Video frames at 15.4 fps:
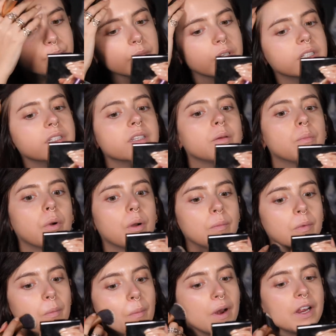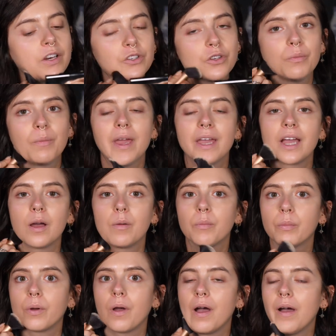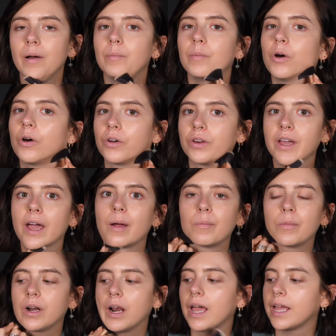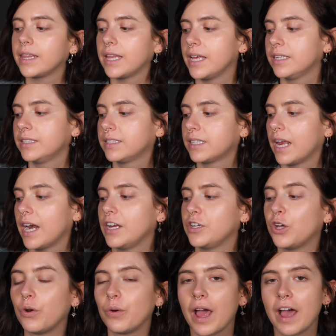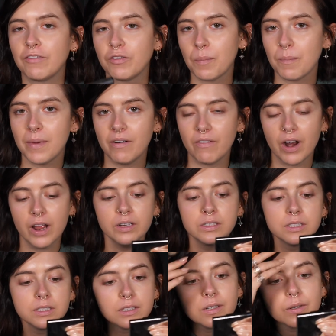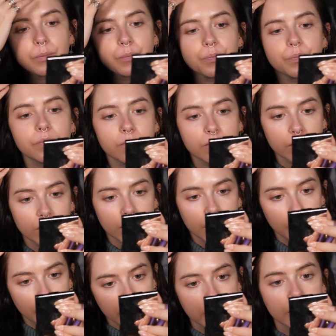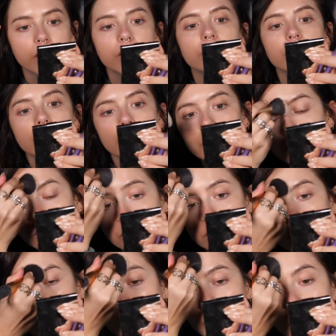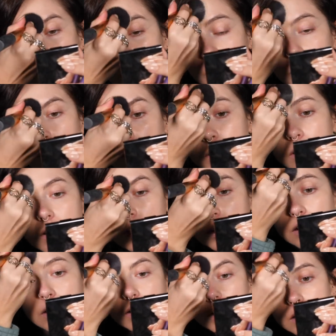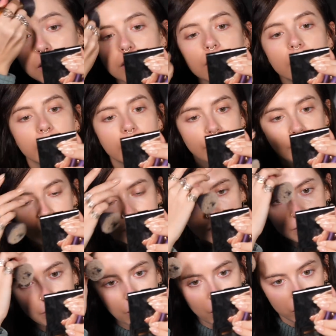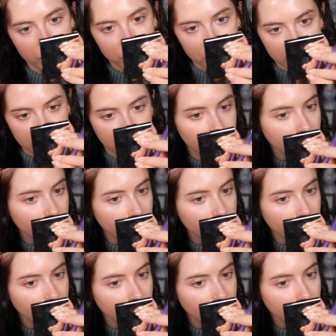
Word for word: This is the problem when I do makeup um, on camera like this and I don't have a mirror because you just end up leaving splotches